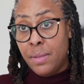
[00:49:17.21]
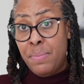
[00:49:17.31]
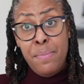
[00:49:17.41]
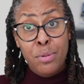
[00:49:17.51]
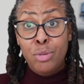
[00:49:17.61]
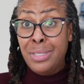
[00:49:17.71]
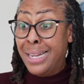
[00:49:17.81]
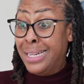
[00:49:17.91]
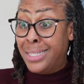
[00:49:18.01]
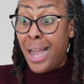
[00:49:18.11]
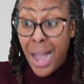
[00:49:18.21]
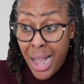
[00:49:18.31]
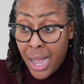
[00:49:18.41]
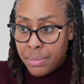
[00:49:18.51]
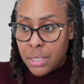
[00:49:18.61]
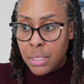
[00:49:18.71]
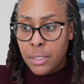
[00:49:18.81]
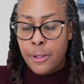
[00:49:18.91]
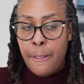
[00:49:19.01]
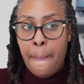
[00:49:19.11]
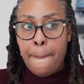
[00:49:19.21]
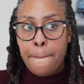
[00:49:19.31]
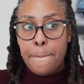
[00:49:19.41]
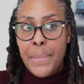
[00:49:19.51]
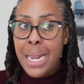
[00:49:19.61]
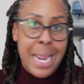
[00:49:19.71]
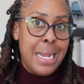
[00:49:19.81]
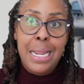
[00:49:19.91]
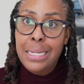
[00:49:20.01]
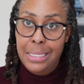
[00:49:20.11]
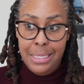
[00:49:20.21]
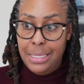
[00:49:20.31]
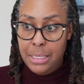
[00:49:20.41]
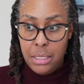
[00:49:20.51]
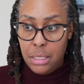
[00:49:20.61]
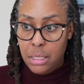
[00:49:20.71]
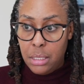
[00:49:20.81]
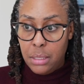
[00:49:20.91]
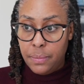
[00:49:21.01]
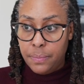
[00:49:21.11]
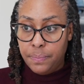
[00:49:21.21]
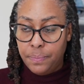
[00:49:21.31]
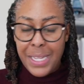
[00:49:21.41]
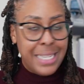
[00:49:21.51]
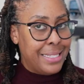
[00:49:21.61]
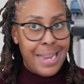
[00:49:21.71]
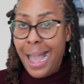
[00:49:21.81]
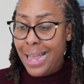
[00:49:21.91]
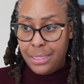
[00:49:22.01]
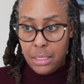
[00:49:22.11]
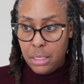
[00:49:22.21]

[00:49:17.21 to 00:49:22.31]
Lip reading: People losing their jobs. It ain't easy. It's not.